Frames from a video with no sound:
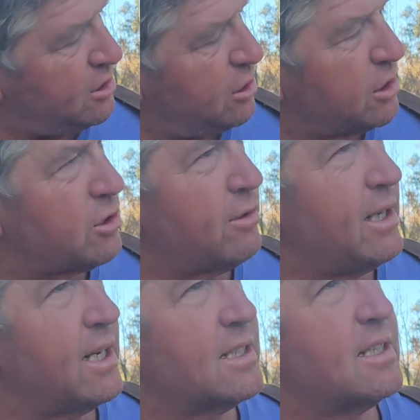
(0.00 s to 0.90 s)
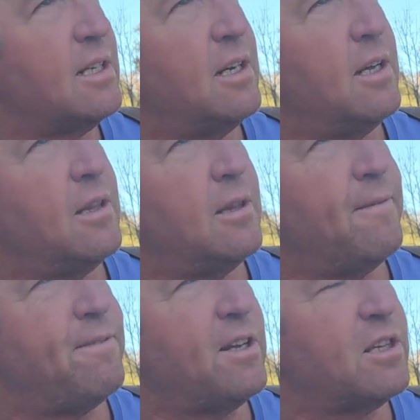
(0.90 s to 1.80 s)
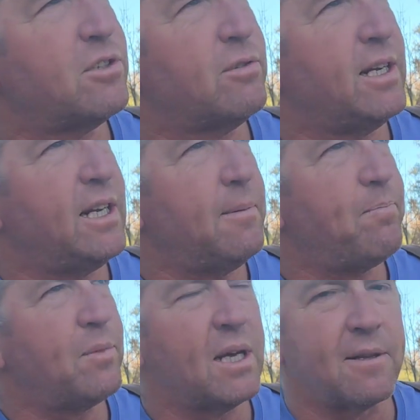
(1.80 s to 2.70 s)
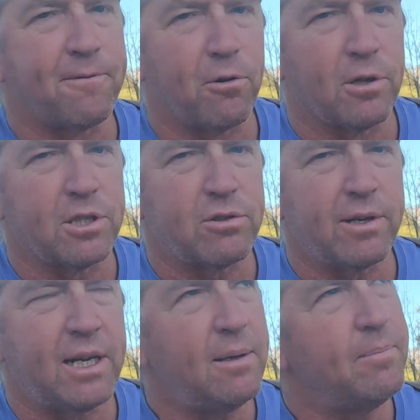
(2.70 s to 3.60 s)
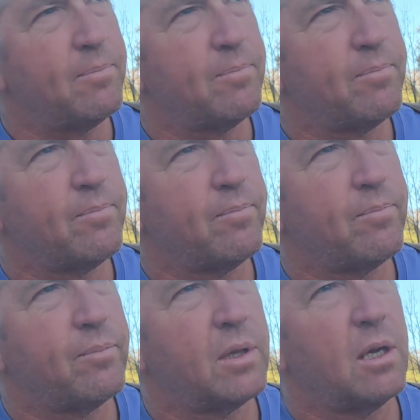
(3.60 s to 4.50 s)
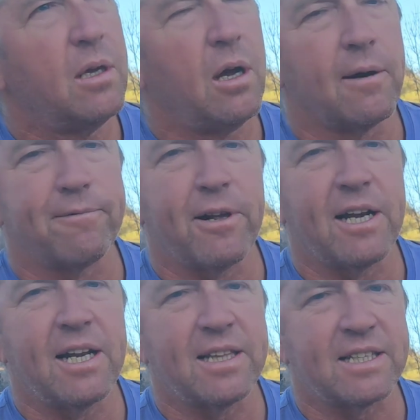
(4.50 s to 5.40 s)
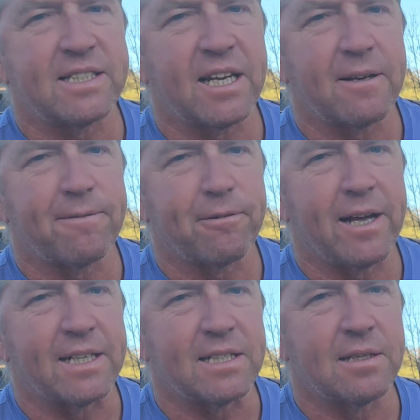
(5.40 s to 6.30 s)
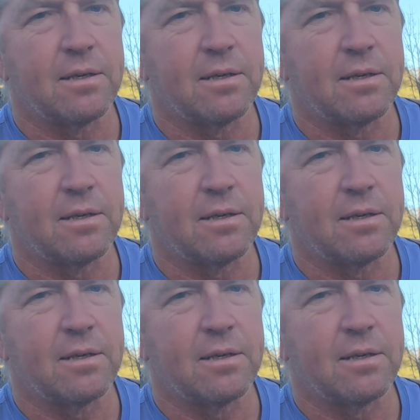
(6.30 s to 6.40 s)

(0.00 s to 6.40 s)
two strings, the 5th string and the 4th string, are fretted at the 2nd fret.